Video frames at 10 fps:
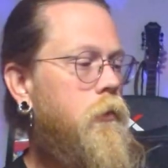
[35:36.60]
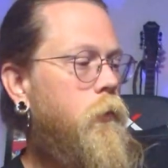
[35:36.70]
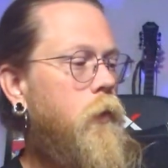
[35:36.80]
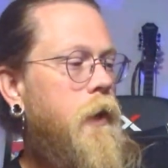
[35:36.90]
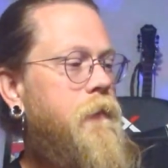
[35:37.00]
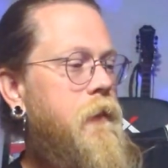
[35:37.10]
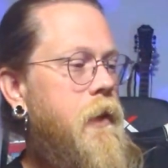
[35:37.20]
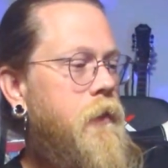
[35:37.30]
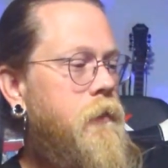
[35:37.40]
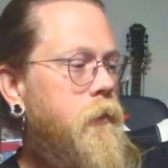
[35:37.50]

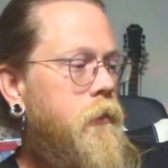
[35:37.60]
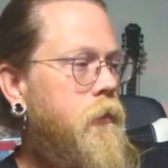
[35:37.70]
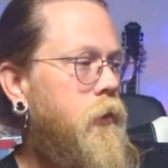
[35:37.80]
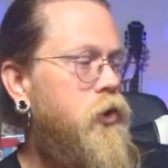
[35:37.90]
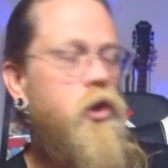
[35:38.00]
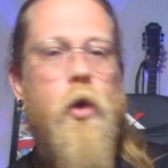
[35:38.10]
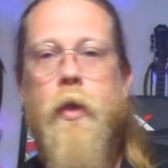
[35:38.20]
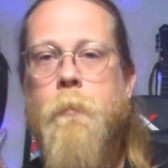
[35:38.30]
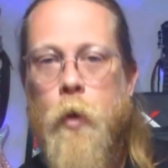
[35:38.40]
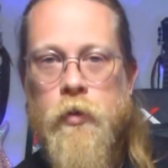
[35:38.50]
Going to show
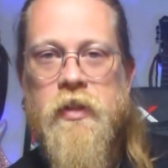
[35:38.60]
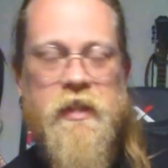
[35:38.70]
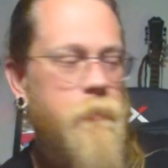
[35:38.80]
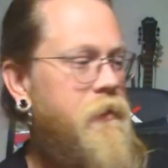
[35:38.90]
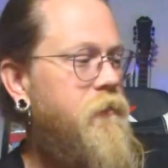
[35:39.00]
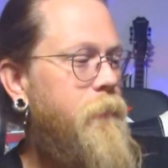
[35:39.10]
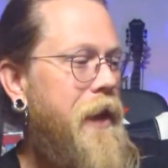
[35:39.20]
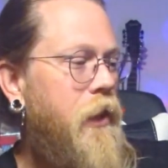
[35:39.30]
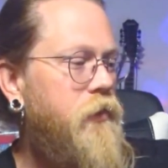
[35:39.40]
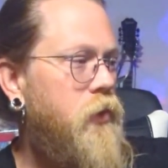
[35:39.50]
the most expensive
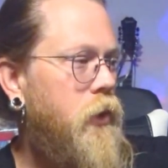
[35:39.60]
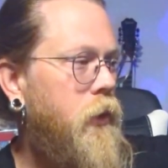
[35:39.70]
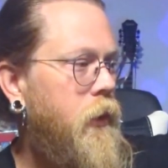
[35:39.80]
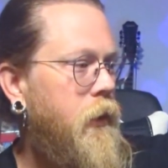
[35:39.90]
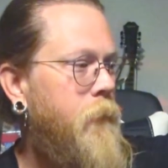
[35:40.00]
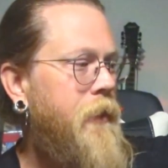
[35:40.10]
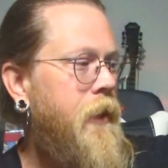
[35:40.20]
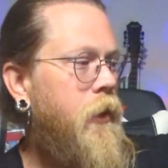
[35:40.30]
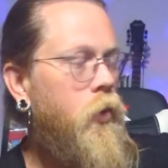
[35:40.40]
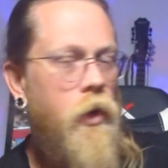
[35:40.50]
balisong in
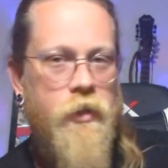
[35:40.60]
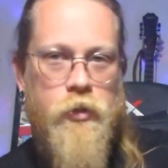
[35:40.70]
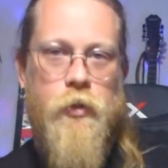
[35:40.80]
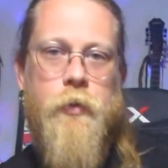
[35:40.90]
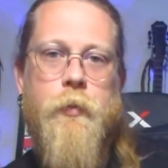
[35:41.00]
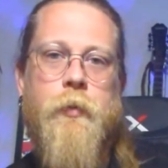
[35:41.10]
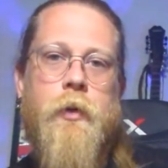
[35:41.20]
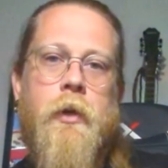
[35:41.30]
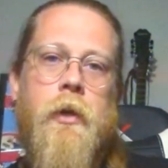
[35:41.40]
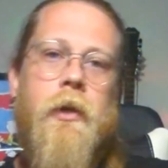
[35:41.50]
my
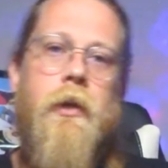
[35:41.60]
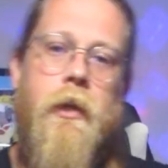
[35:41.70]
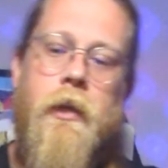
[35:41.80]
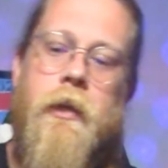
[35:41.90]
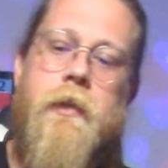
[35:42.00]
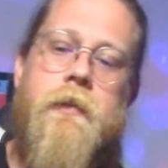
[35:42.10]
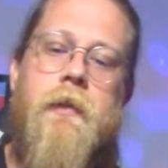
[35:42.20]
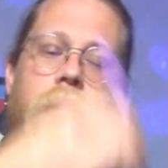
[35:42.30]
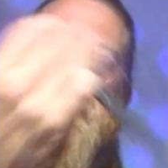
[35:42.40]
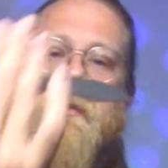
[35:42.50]
collection. It
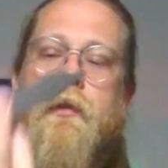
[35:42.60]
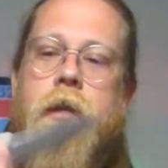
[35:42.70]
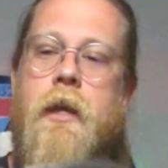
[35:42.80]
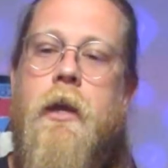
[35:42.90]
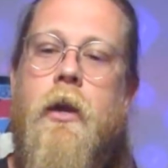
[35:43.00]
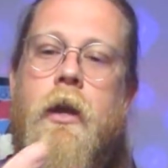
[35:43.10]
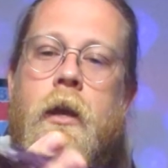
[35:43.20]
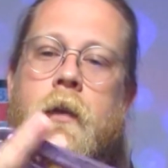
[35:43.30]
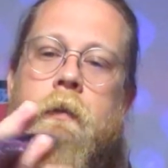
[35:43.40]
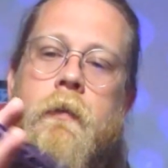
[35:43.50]
is the
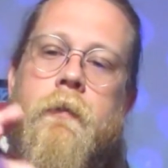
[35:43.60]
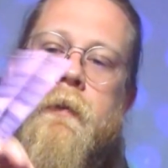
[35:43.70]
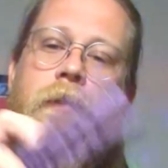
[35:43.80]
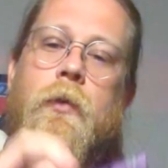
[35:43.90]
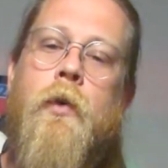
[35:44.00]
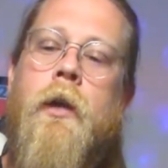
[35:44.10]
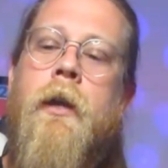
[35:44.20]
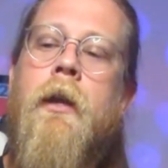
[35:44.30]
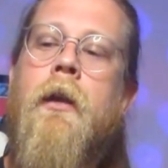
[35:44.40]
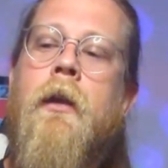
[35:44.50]
Area
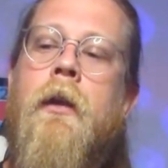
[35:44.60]
51